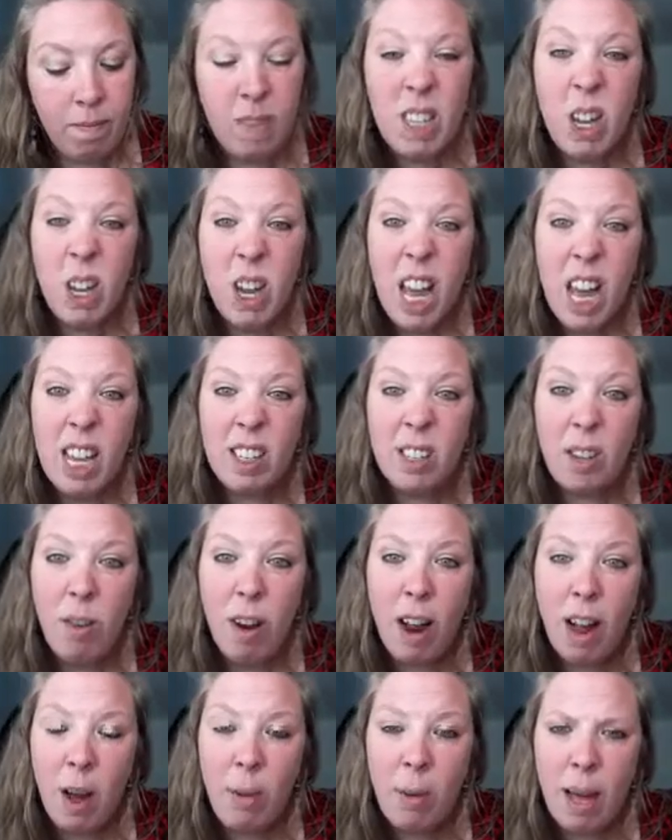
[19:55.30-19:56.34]
So yeah,
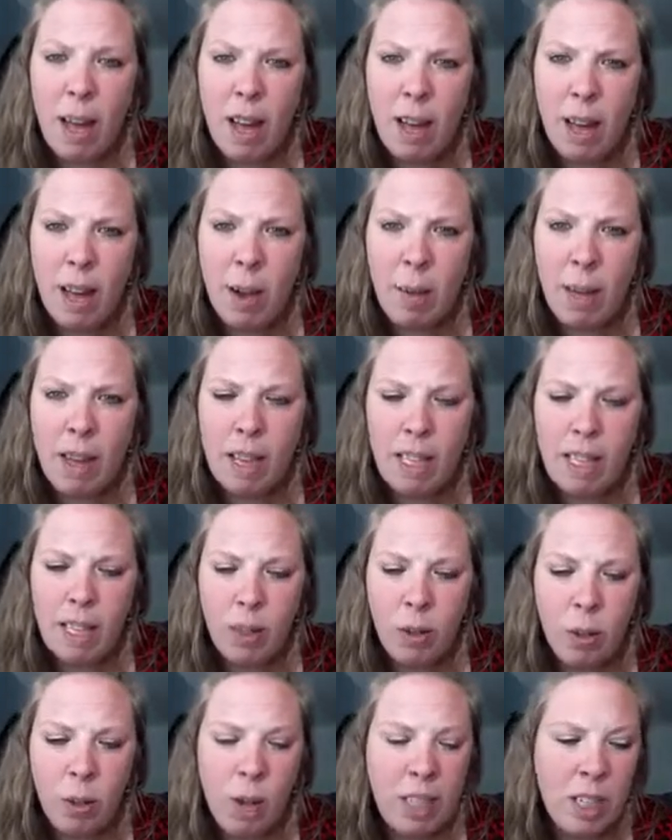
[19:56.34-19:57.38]
sorry. I hope that
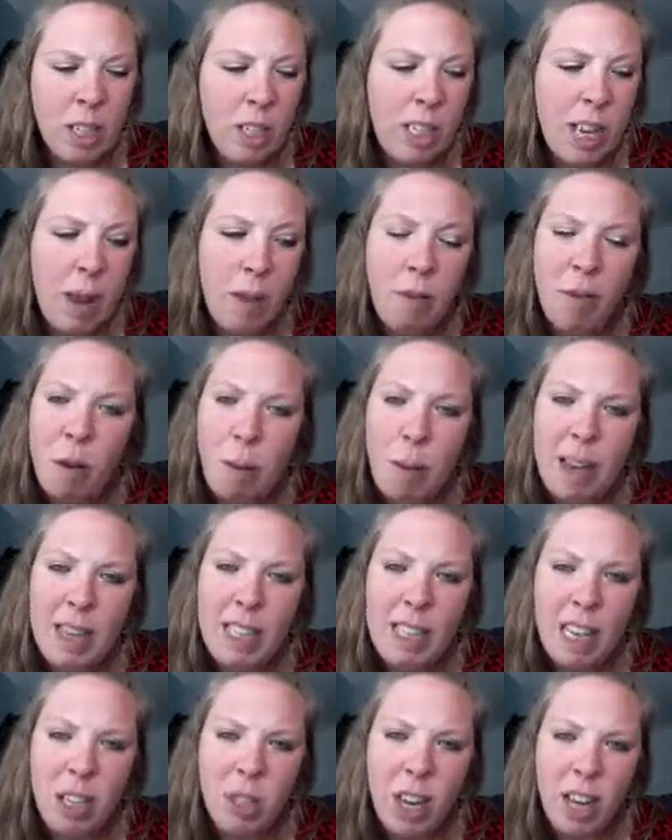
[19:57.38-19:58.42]
answers the question. Same for a
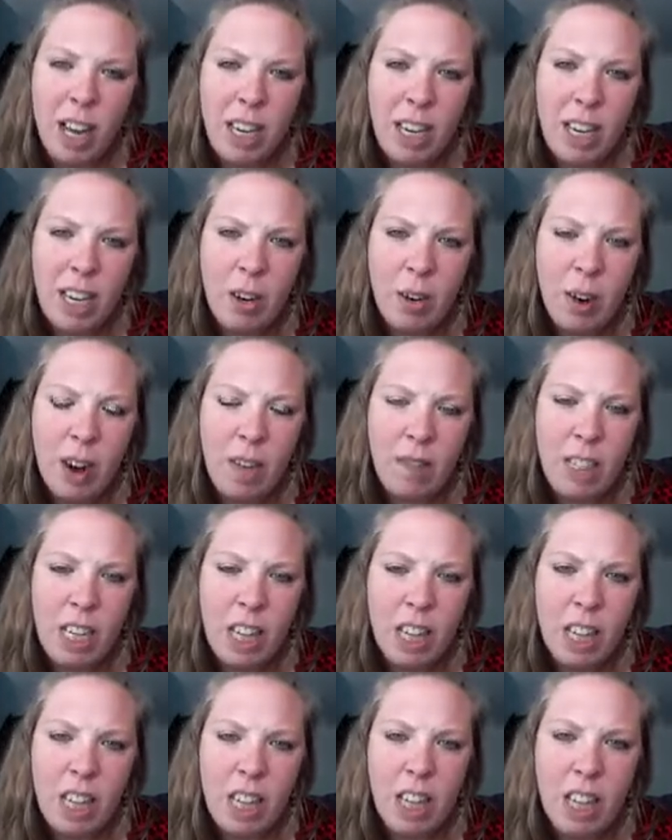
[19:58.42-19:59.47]
basking shark; they don't have
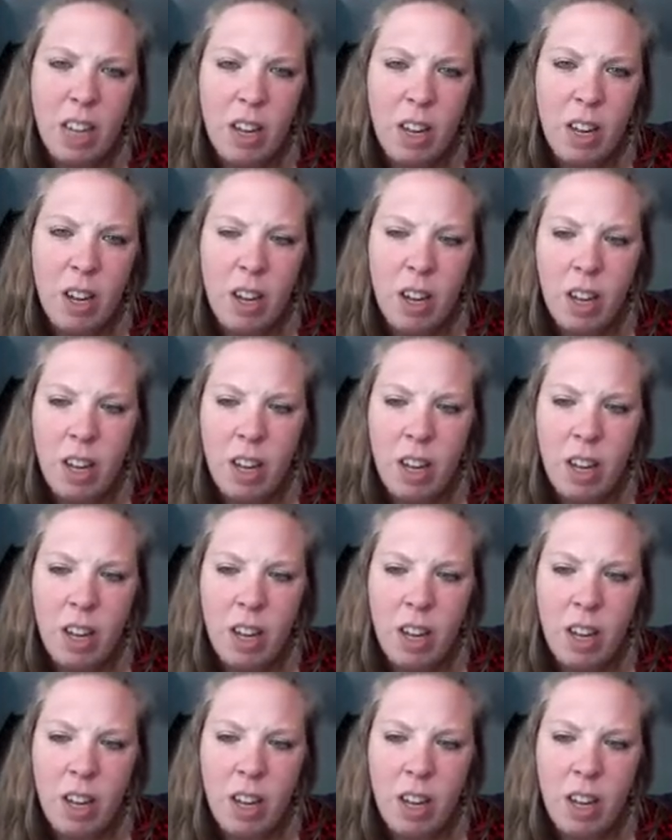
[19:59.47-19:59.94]
teeth either.